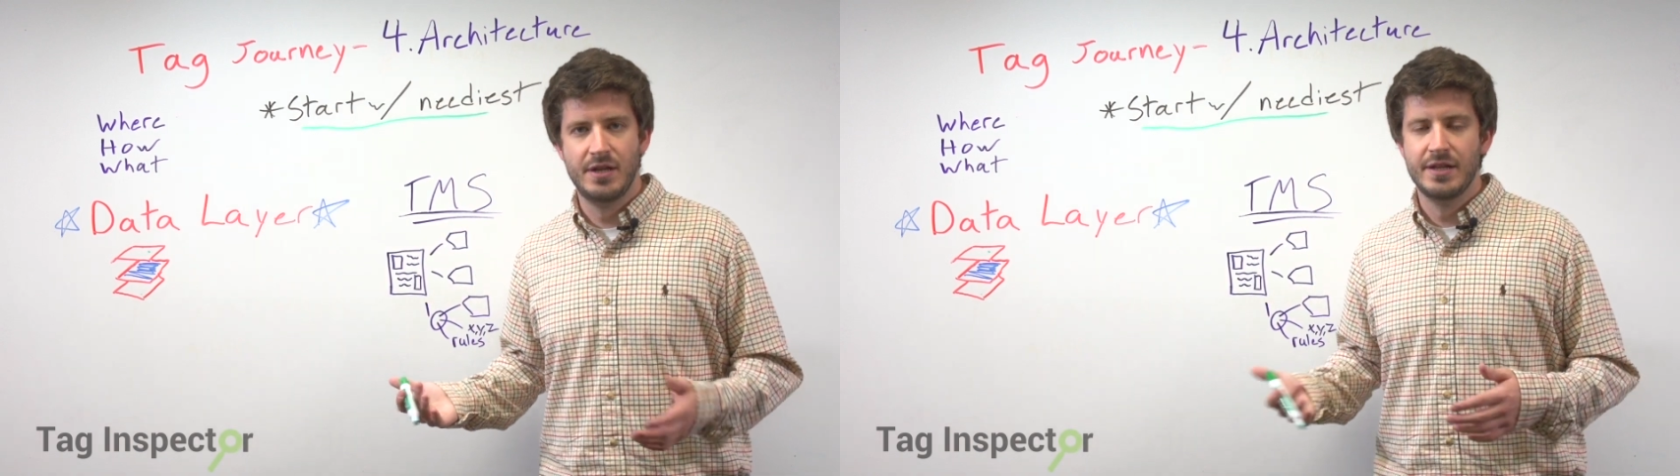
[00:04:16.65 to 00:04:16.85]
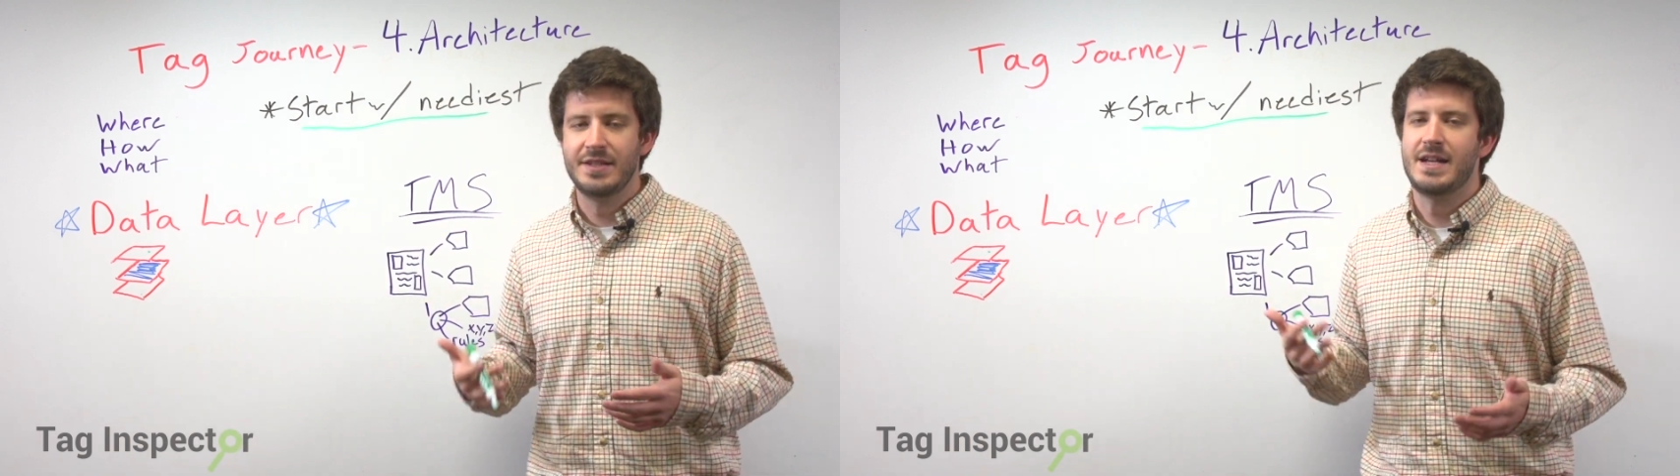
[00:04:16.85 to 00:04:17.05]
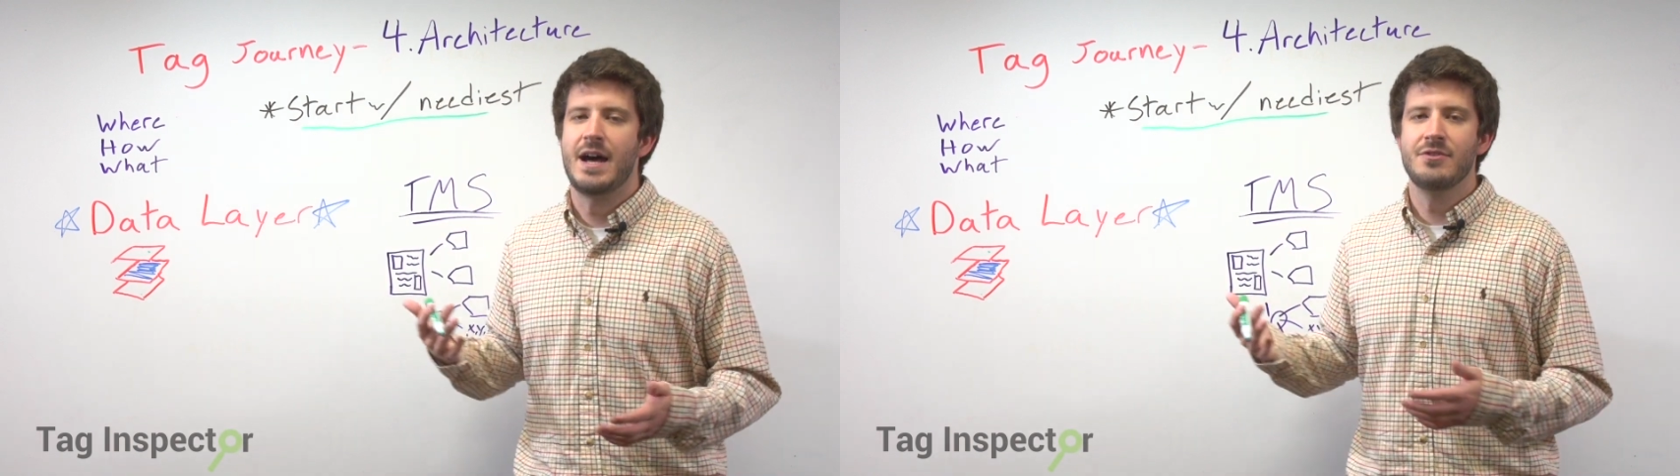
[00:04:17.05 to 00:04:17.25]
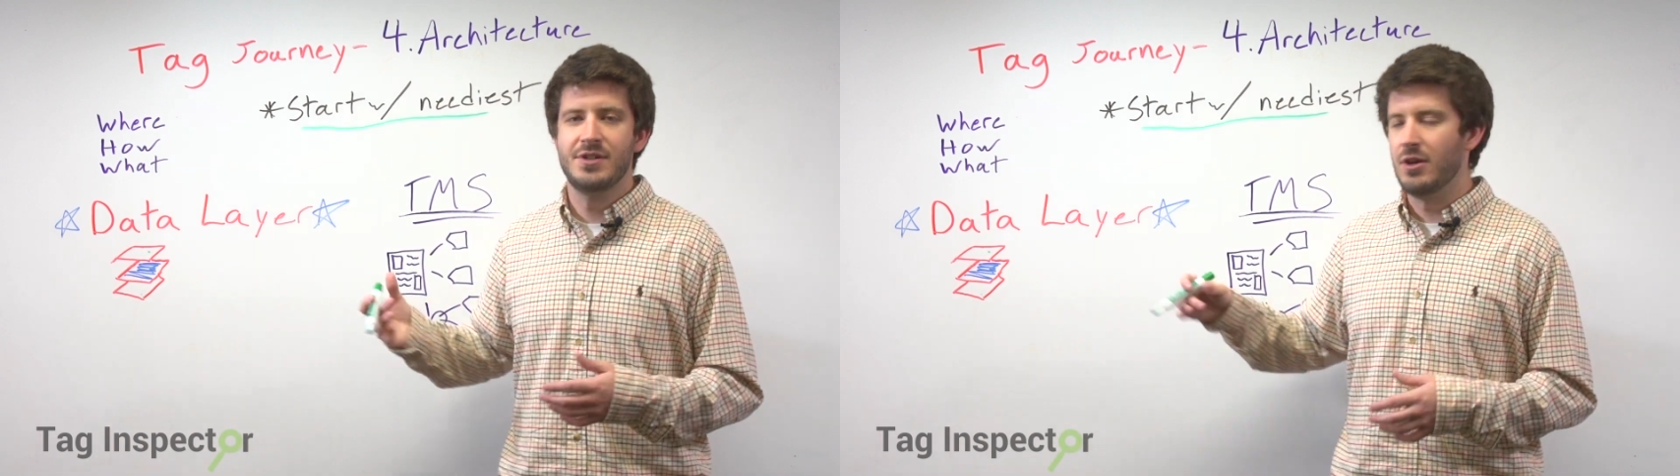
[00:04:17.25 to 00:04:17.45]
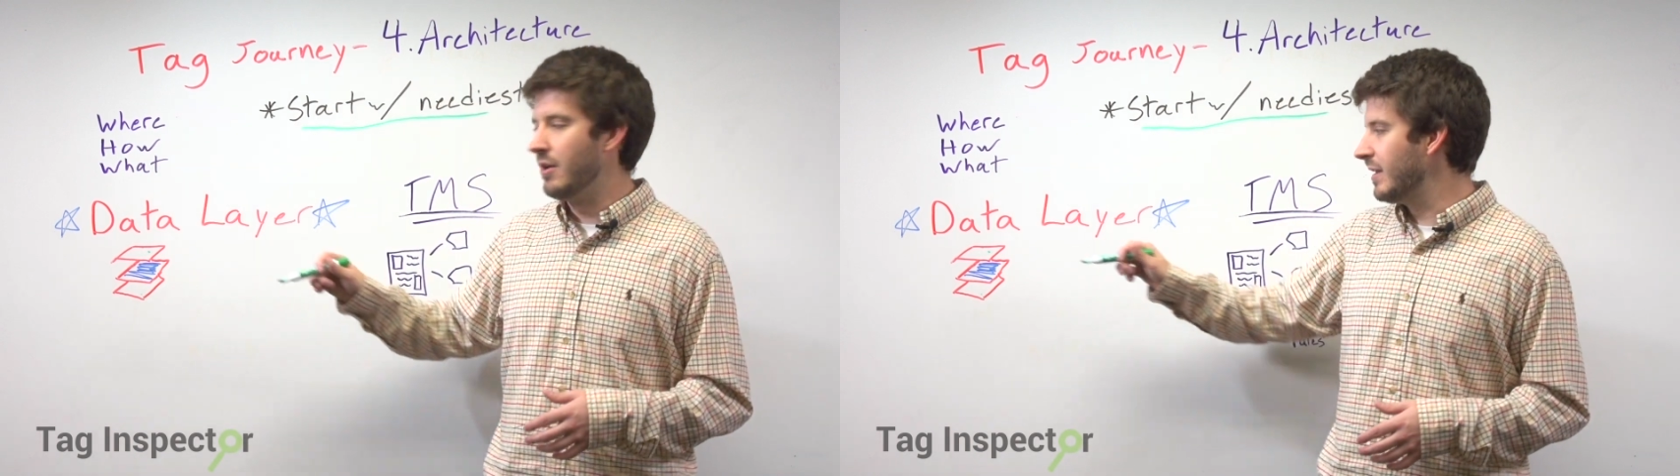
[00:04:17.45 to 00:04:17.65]
that's
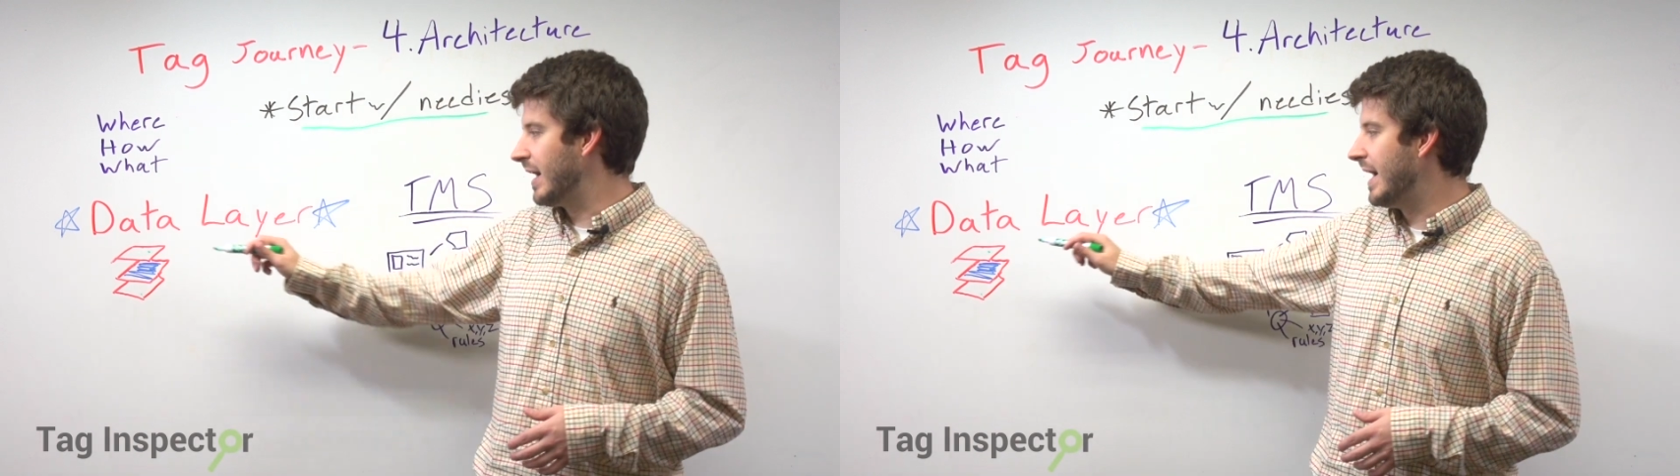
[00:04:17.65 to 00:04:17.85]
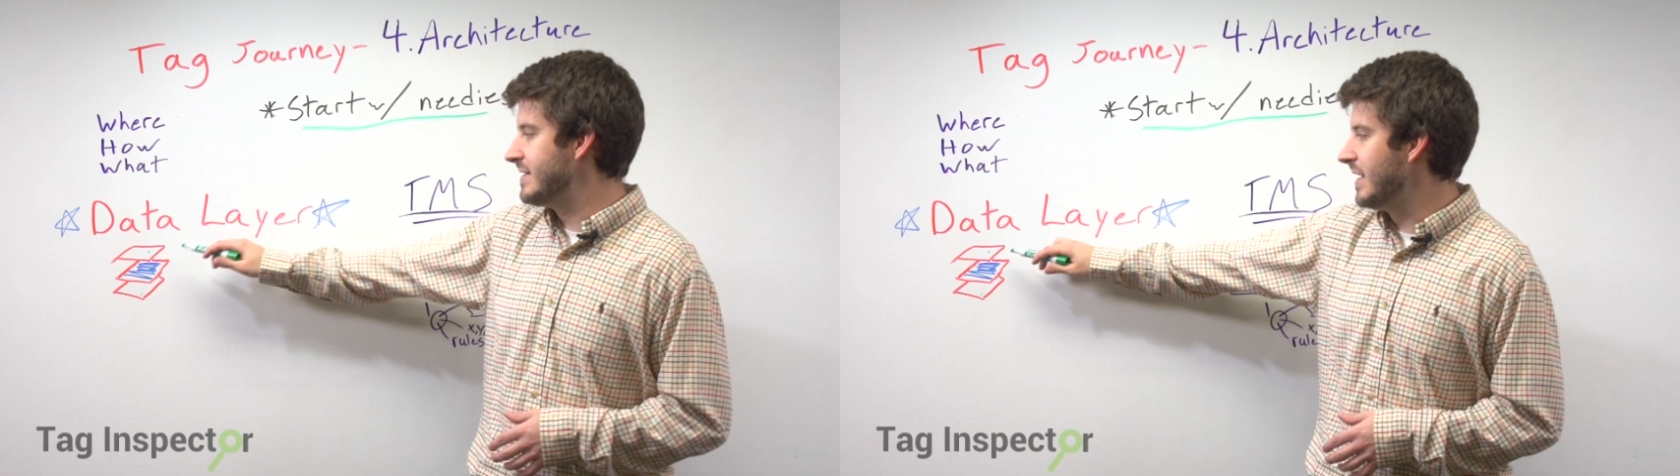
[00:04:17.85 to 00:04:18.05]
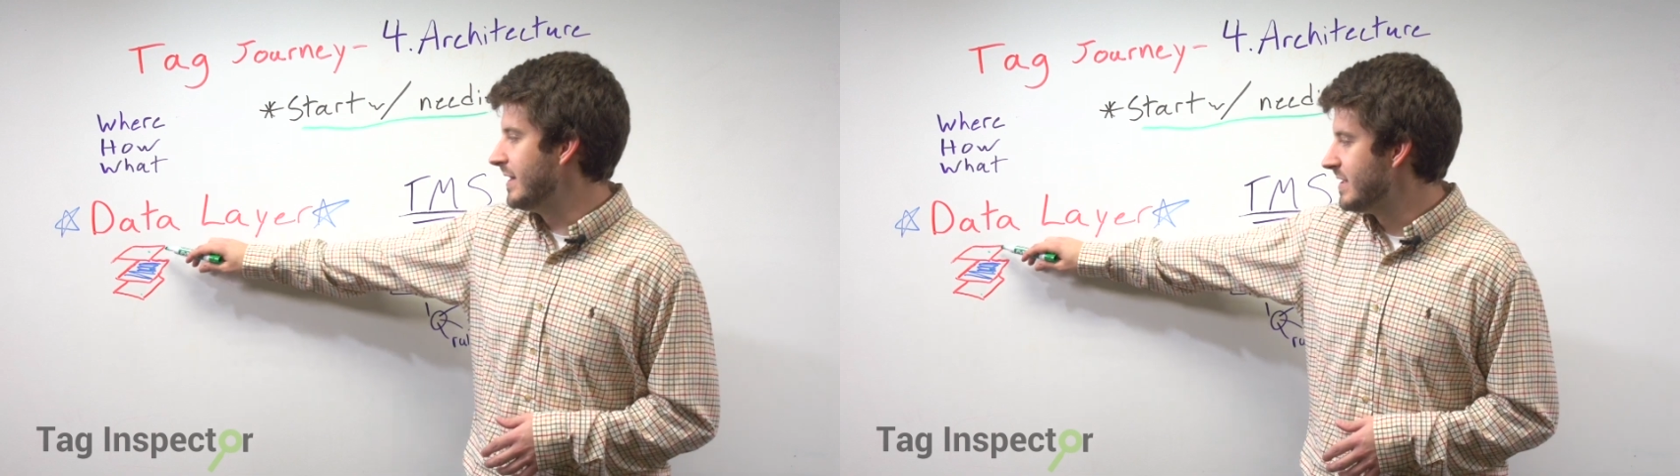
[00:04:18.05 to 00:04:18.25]
housing all the content